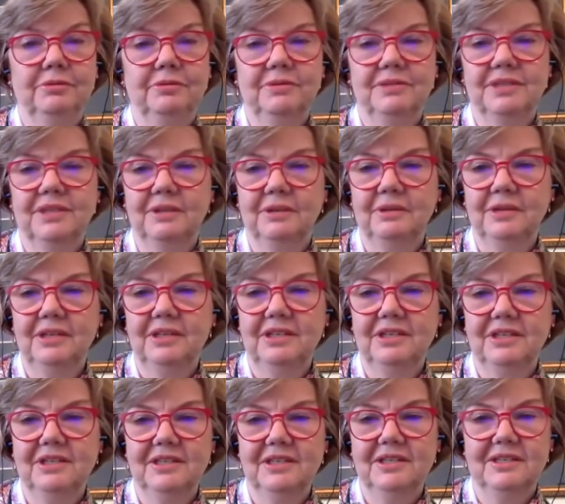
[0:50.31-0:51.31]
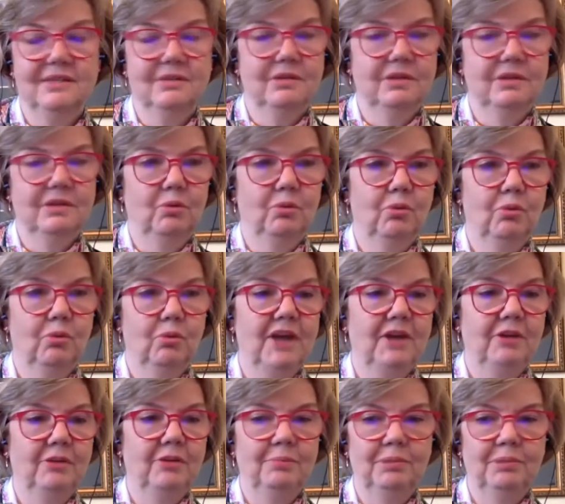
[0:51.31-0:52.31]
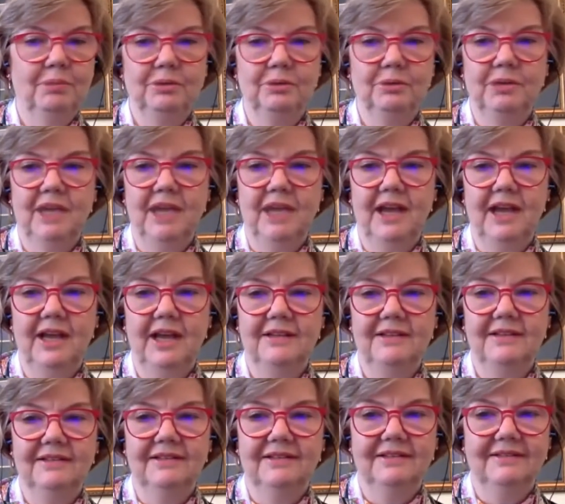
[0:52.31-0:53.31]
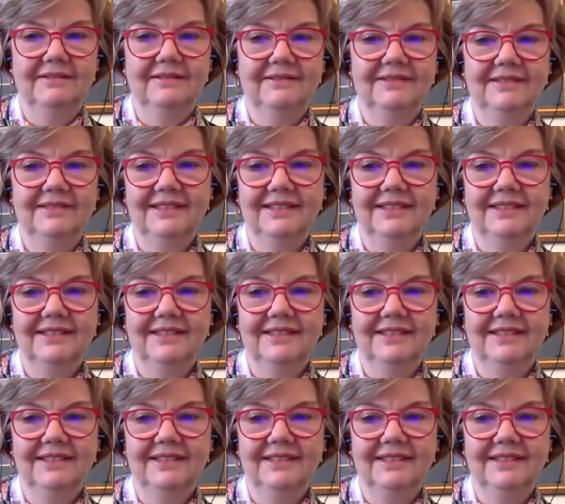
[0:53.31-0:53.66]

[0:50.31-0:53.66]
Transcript: So he's just this, little wild blue cat, and